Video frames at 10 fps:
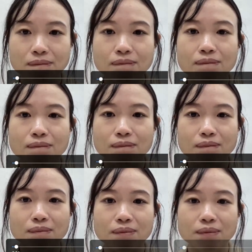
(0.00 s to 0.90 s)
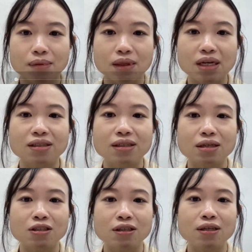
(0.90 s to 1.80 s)
Hmm. There's
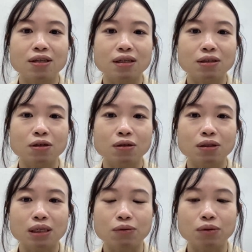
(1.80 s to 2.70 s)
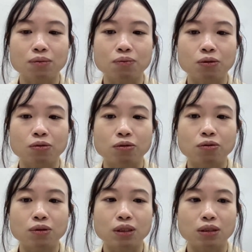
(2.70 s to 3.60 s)
actually another code that would produce